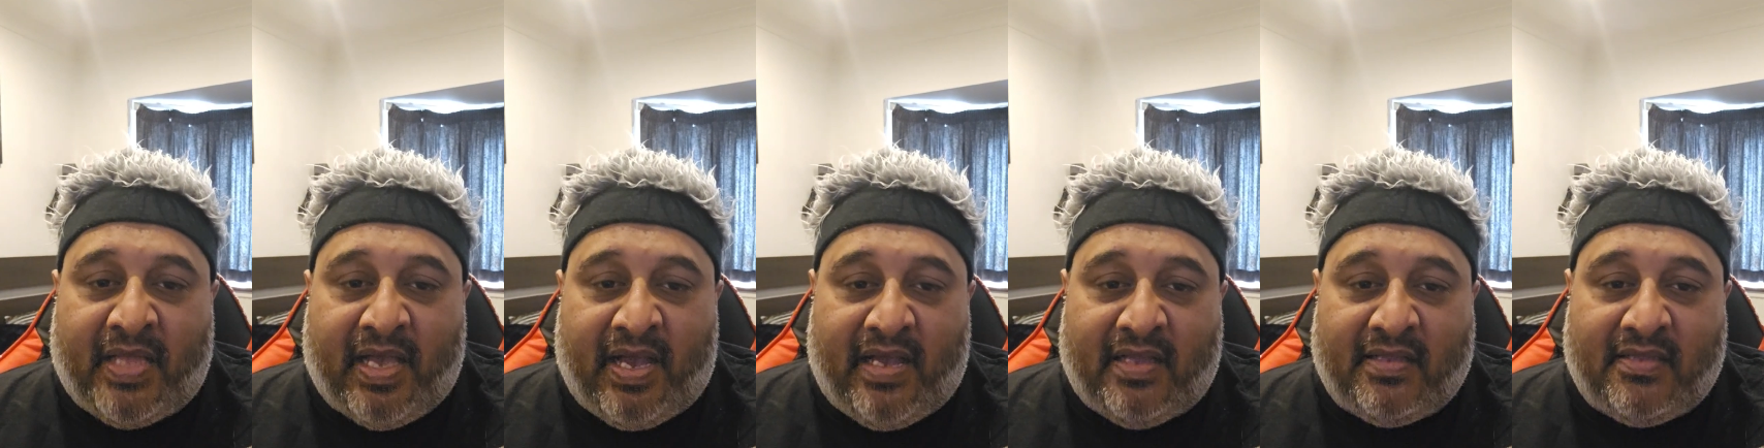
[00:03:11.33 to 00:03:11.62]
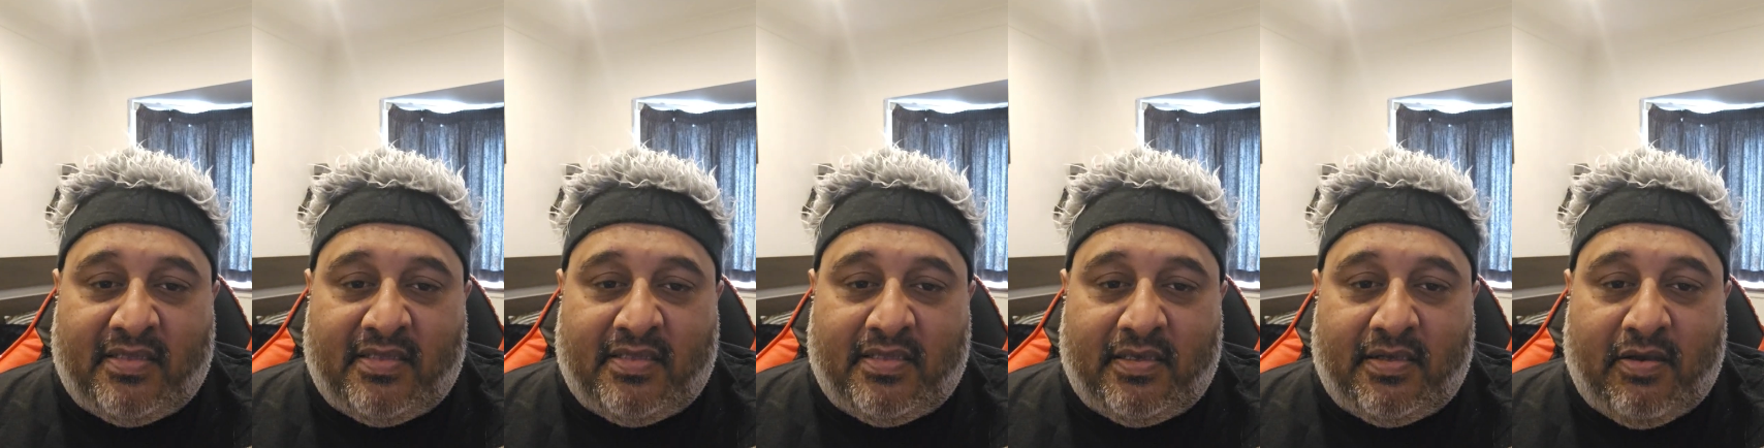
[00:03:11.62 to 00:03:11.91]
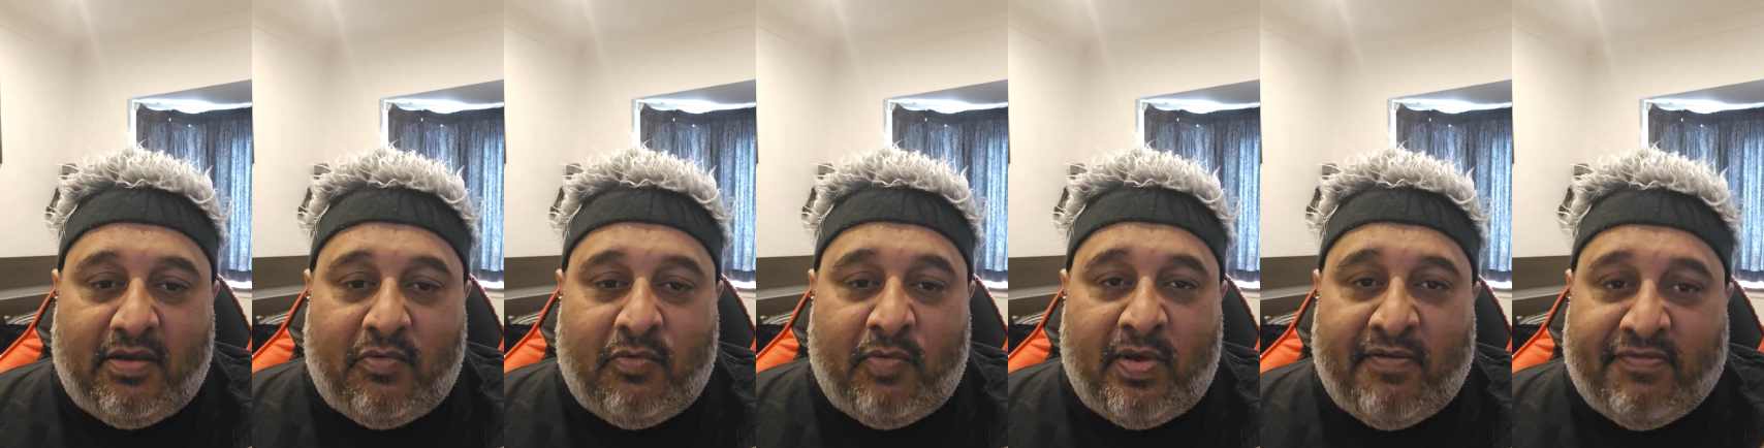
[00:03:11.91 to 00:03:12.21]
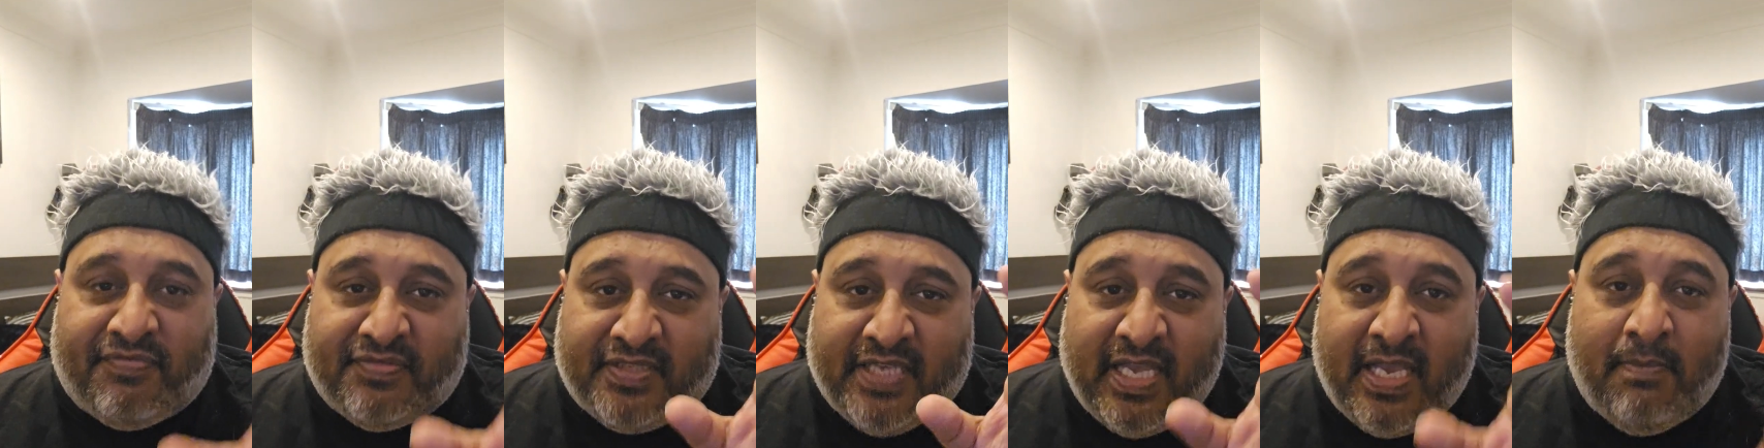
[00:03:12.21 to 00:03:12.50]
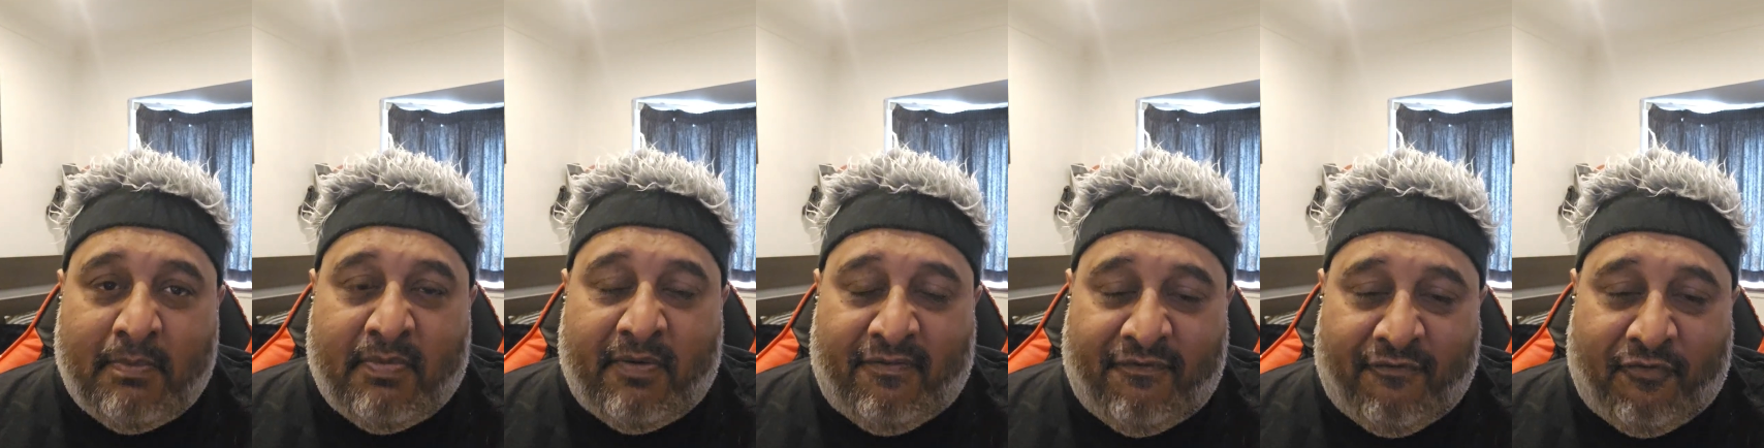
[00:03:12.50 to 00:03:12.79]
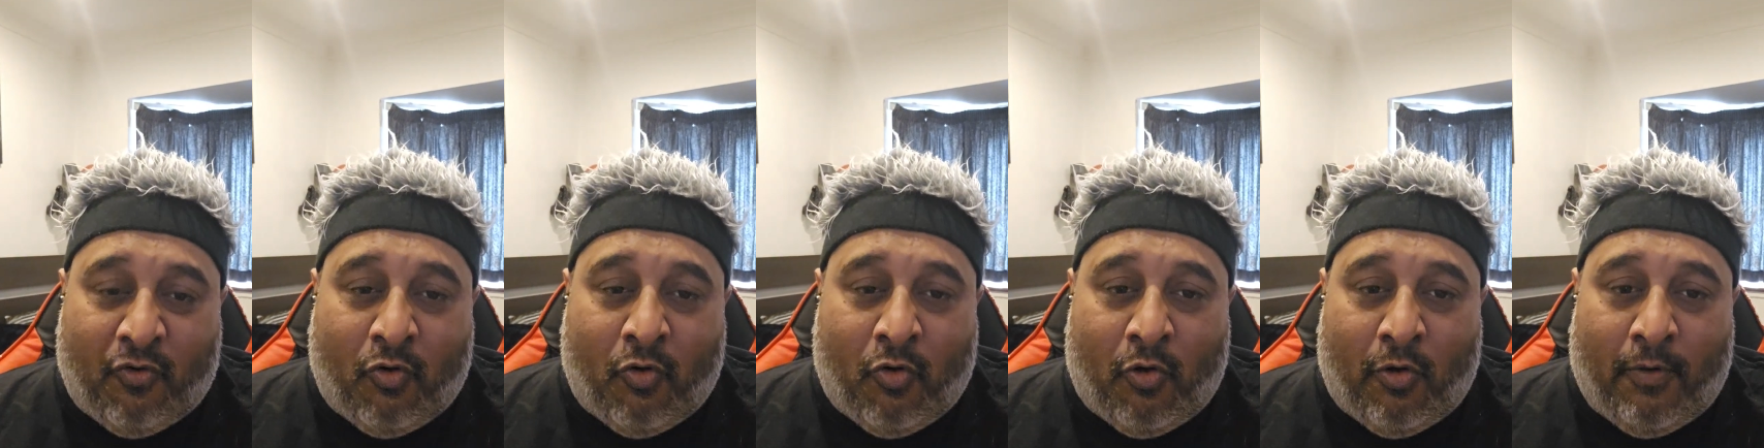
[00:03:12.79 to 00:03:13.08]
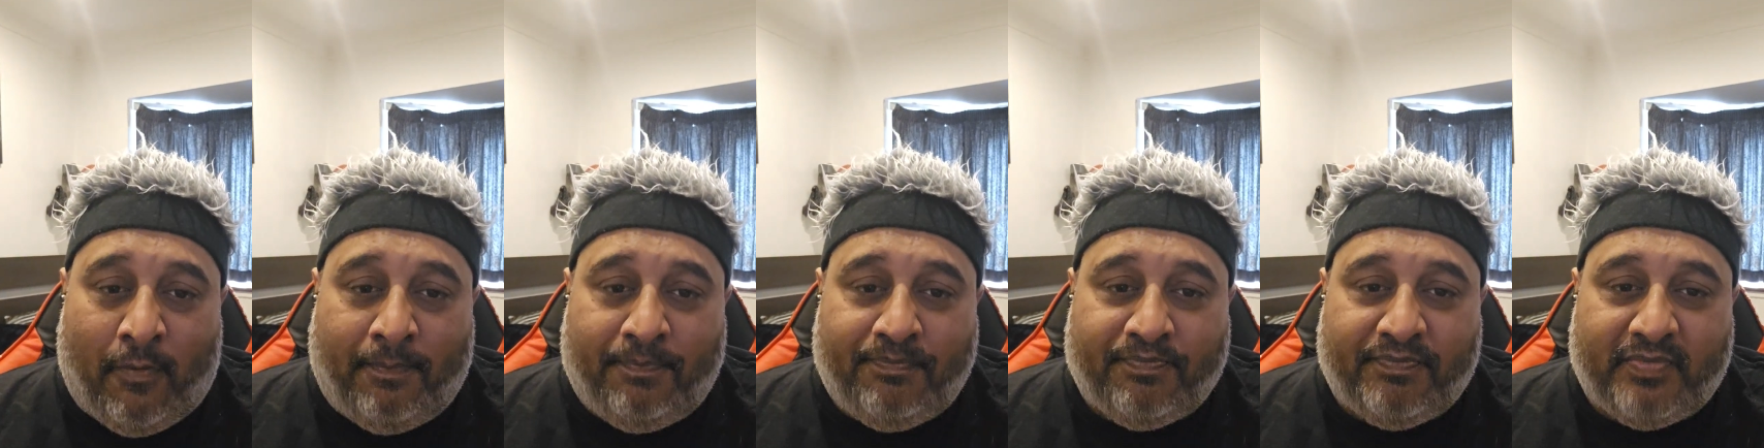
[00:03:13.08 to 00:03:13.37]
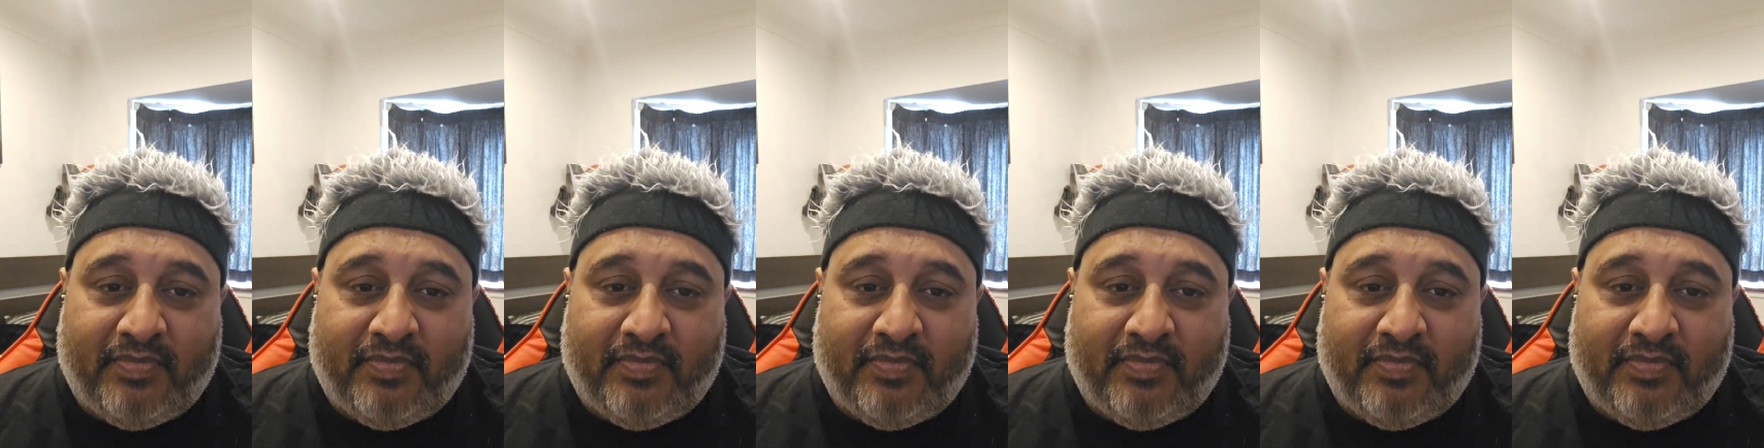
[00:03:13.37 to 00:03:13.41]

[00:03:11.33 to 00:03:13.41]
that we've seen before.